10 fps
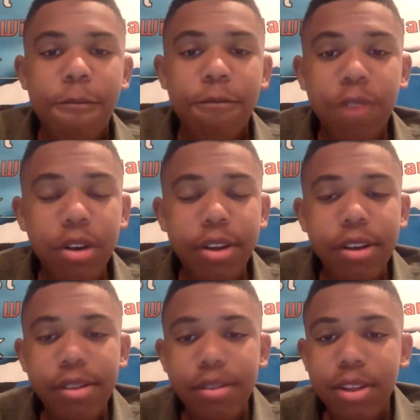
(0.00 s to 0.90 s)

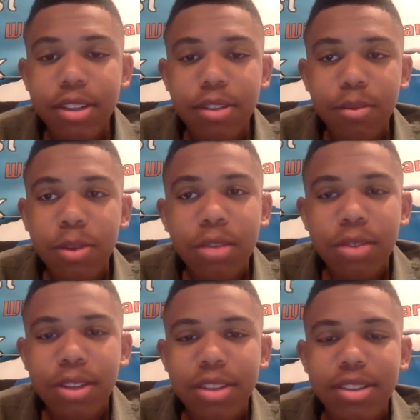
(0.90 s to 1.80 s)
furry ones, the woolly ones,